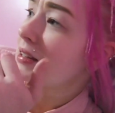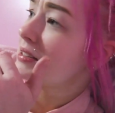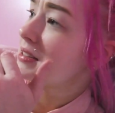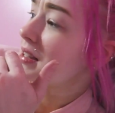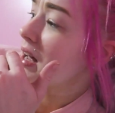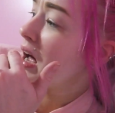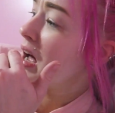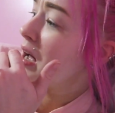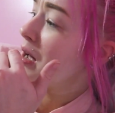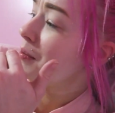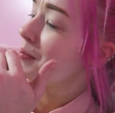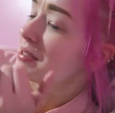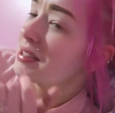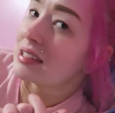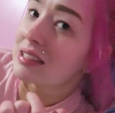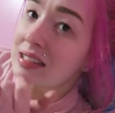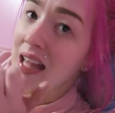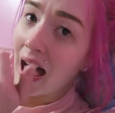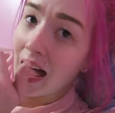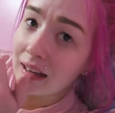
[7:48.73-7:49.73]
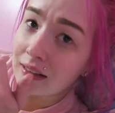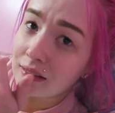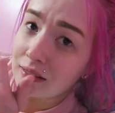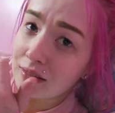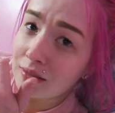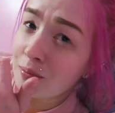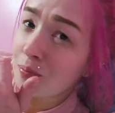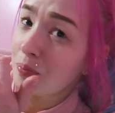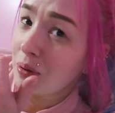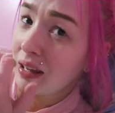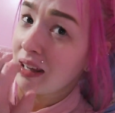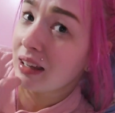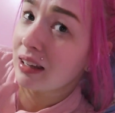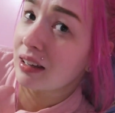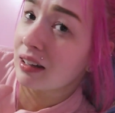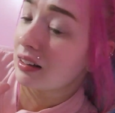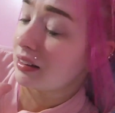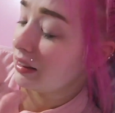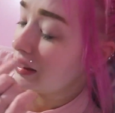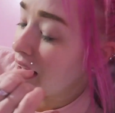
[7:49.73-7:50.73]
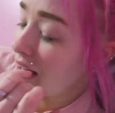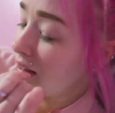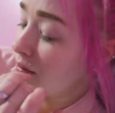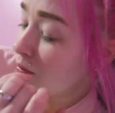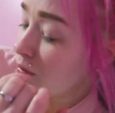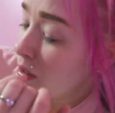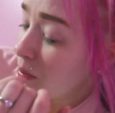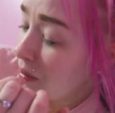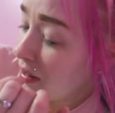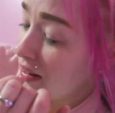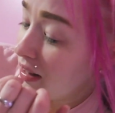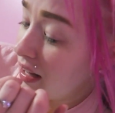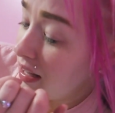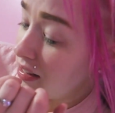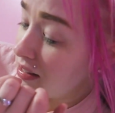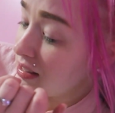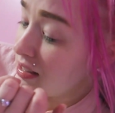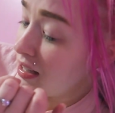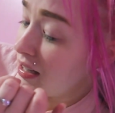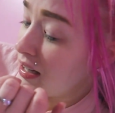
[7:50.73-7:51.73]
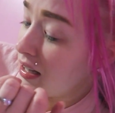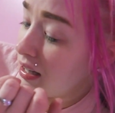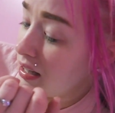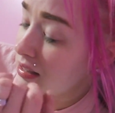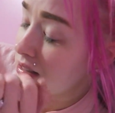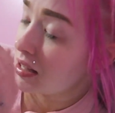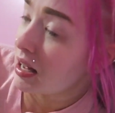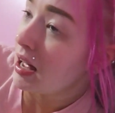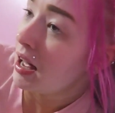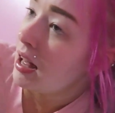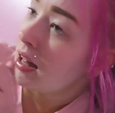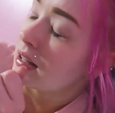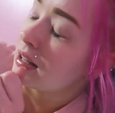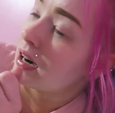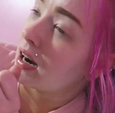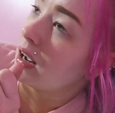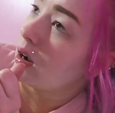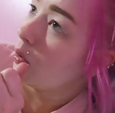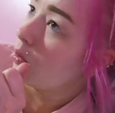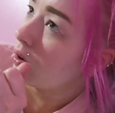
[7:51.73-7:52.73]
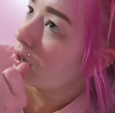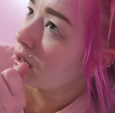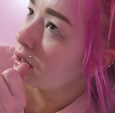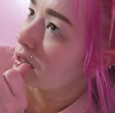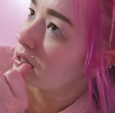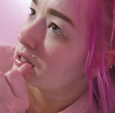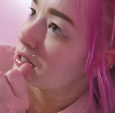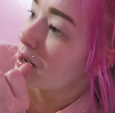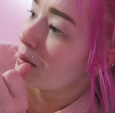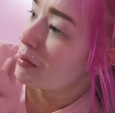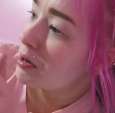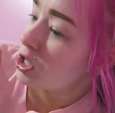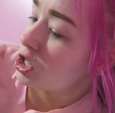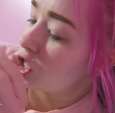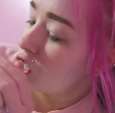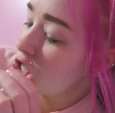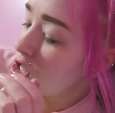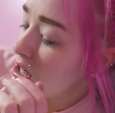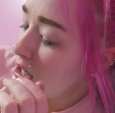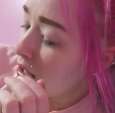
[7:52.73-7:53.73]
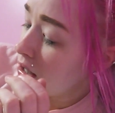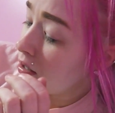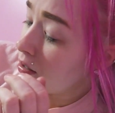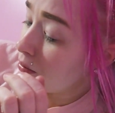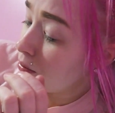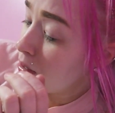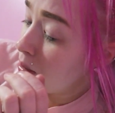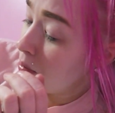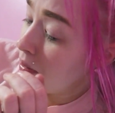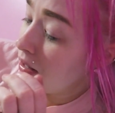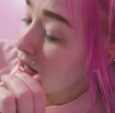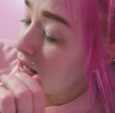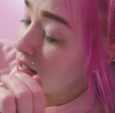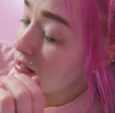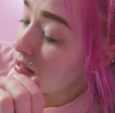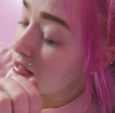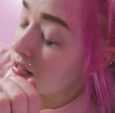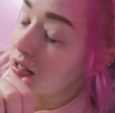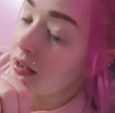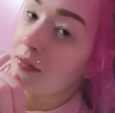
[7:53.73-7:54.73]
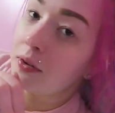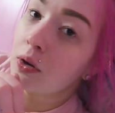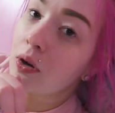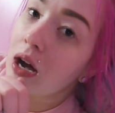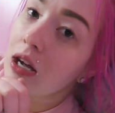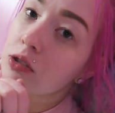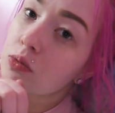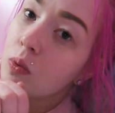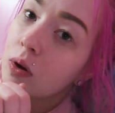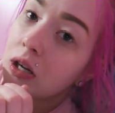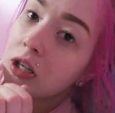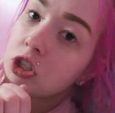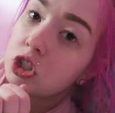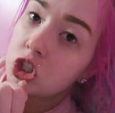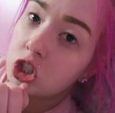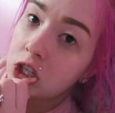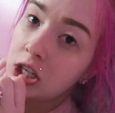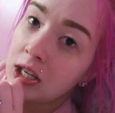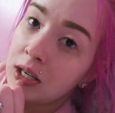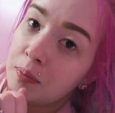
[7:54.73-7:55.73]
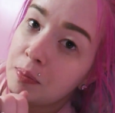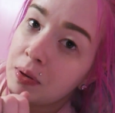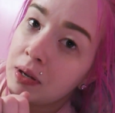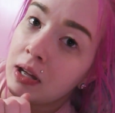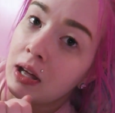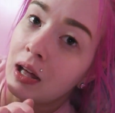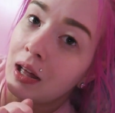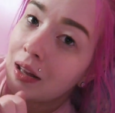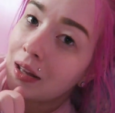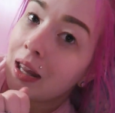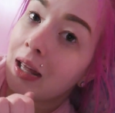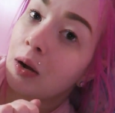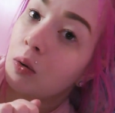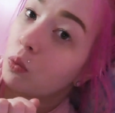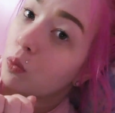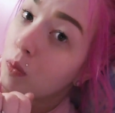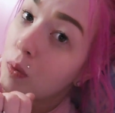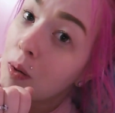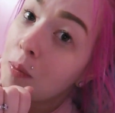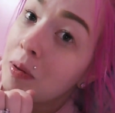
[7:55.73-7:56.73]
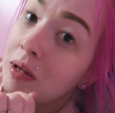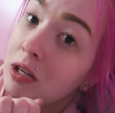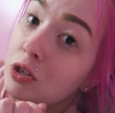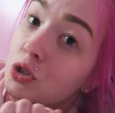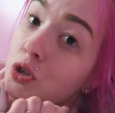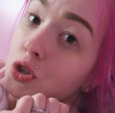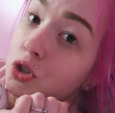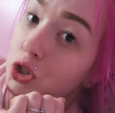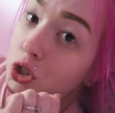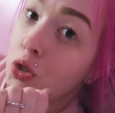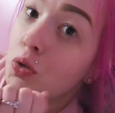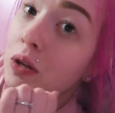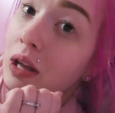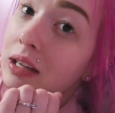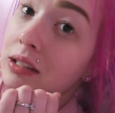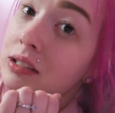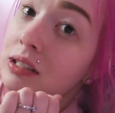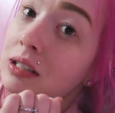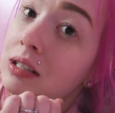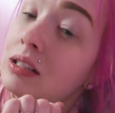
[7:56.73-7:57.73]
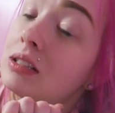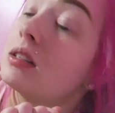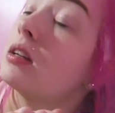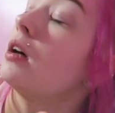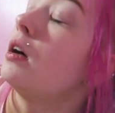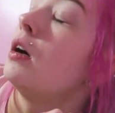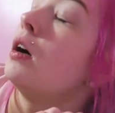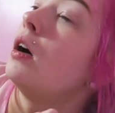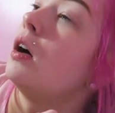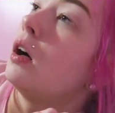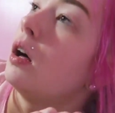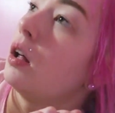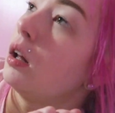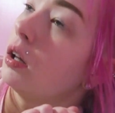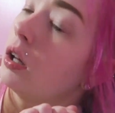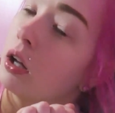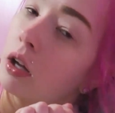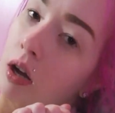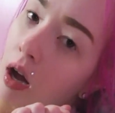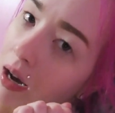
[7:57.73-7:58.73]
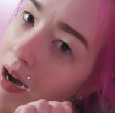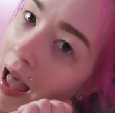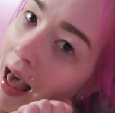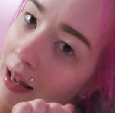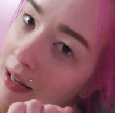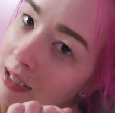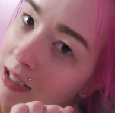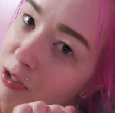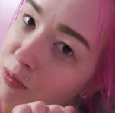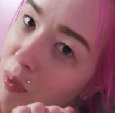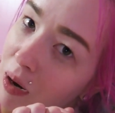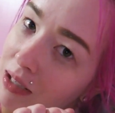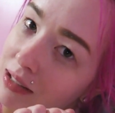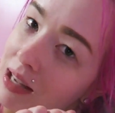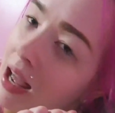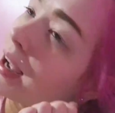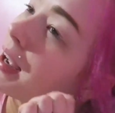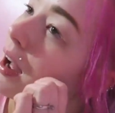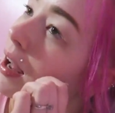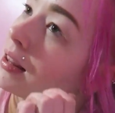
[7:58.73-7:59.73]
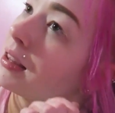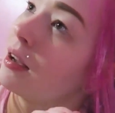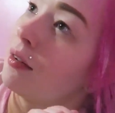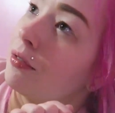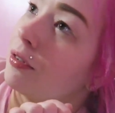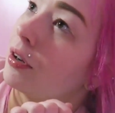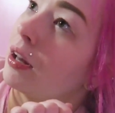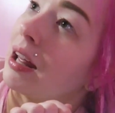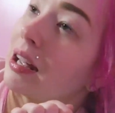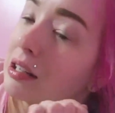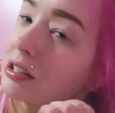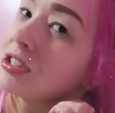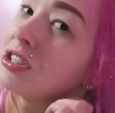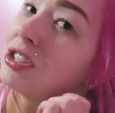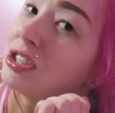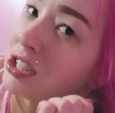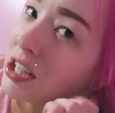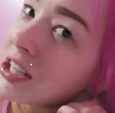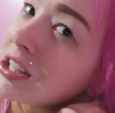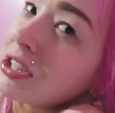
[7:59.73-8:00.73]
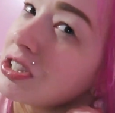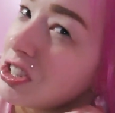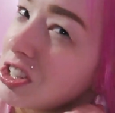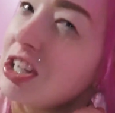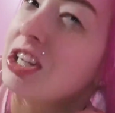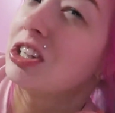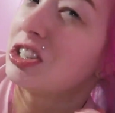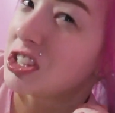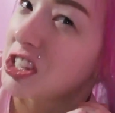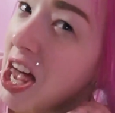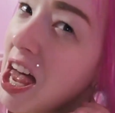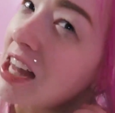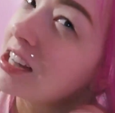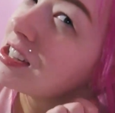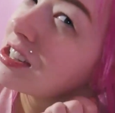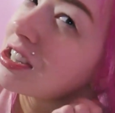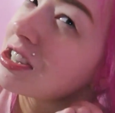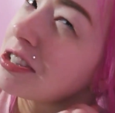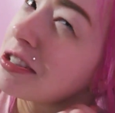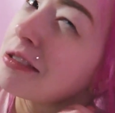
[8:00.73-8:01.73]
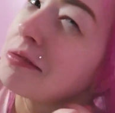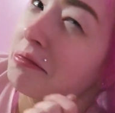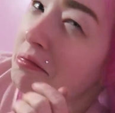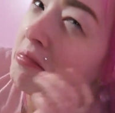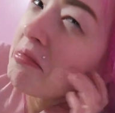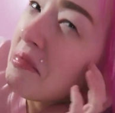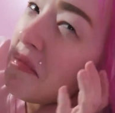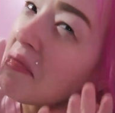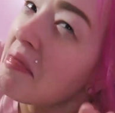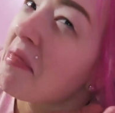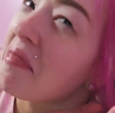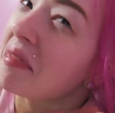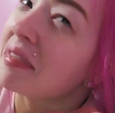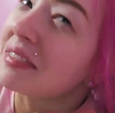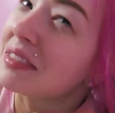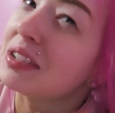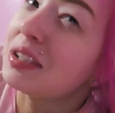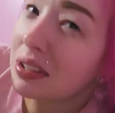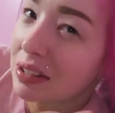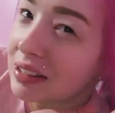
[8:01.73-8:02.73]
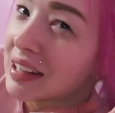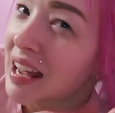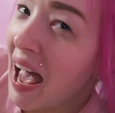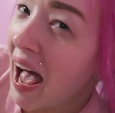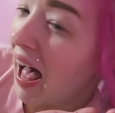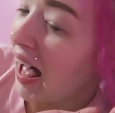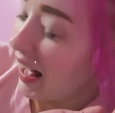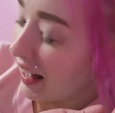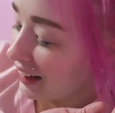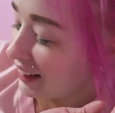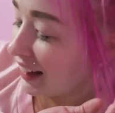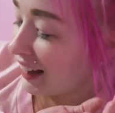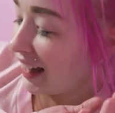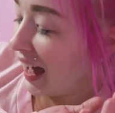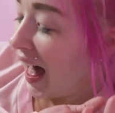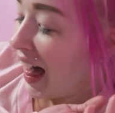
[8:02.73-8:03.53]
some satin pink ribbon laces, and I ordered some sheer ribbon laces. If you guys want cheap like ribbon shoelaces, look on AliExpress. I got them for like 60 cents. Yeah, like